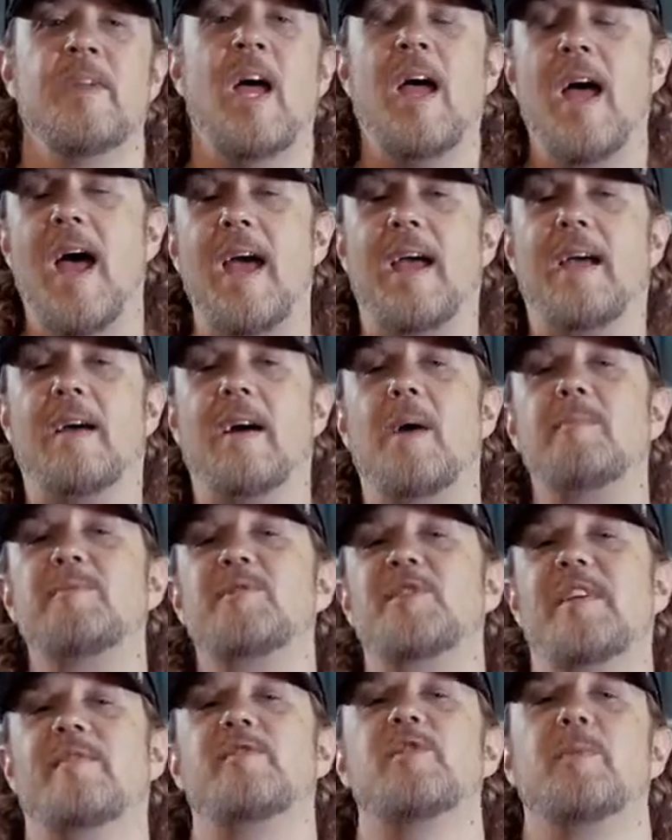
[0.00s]
Hey, I'm
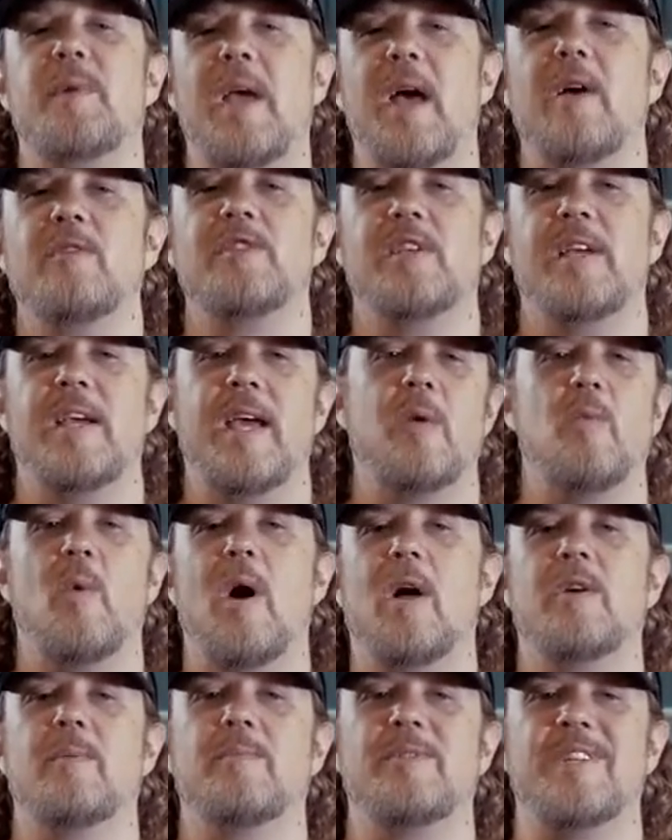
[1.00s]
Steve Shipkowski and
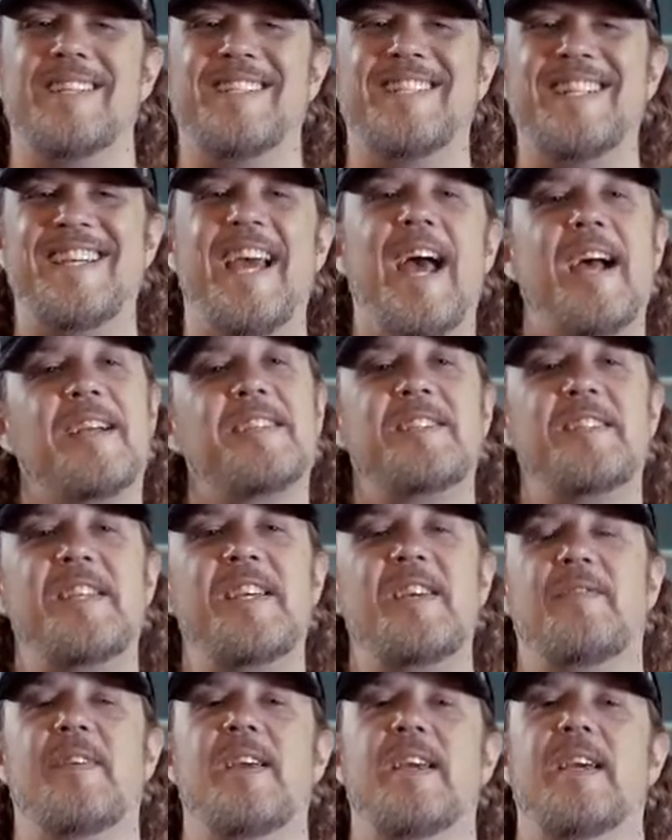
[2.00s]
welcome to
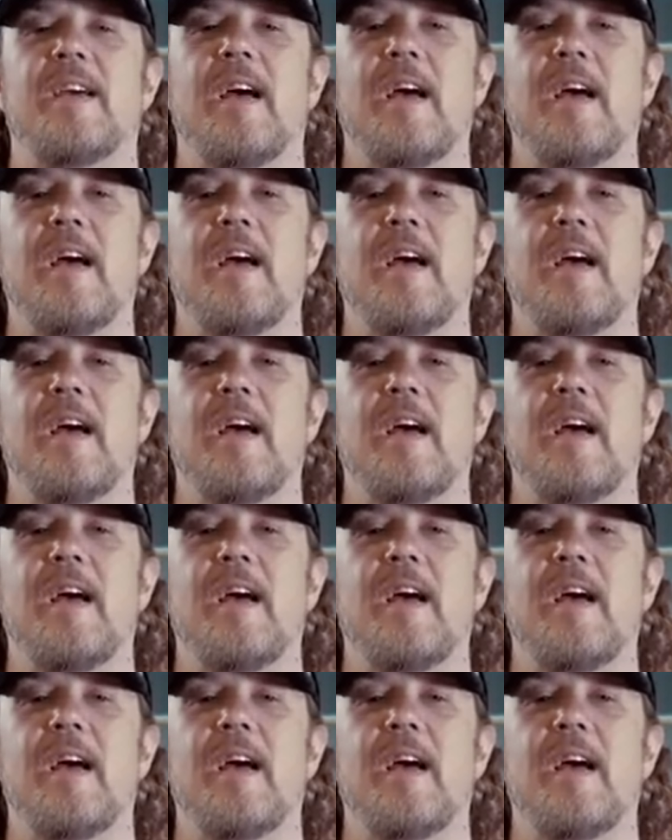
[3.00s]
DXTV.